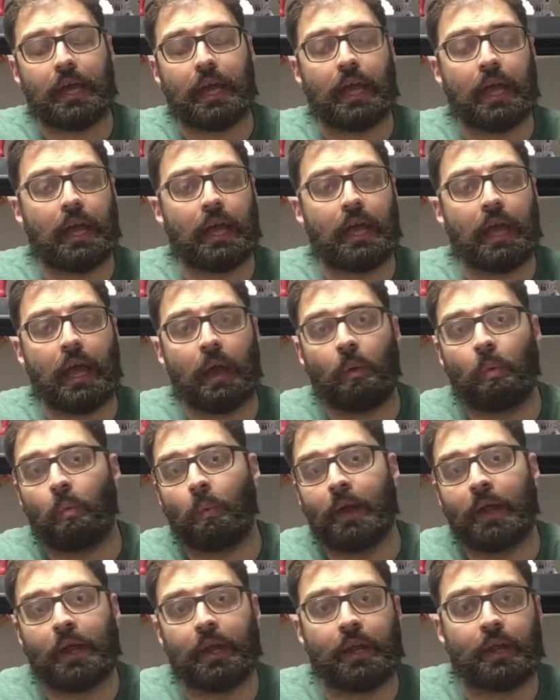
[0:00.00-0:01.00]
uh, and
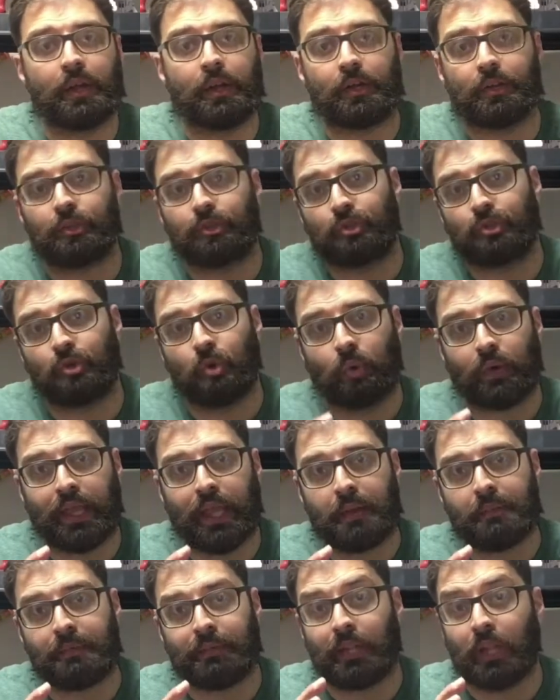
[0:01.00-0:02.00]
we're
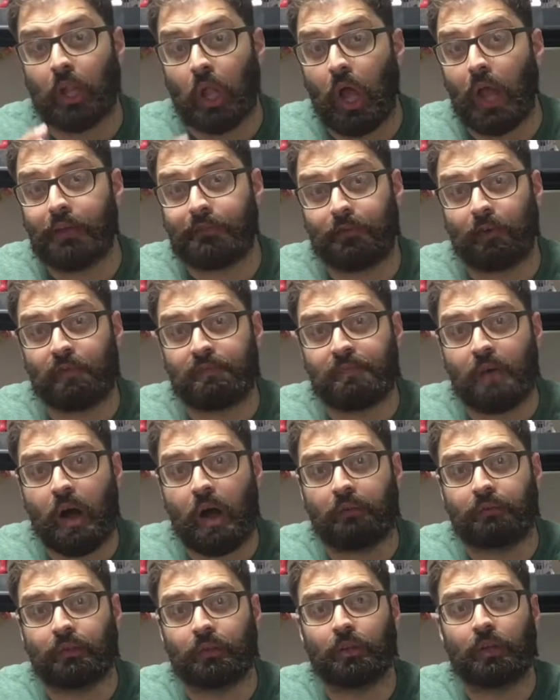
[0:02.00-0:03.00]
talking about the life of
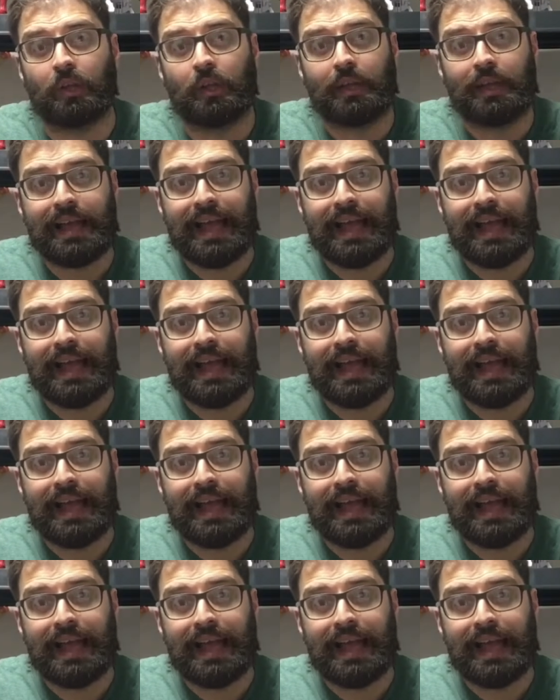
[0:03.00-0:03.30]
Marvel,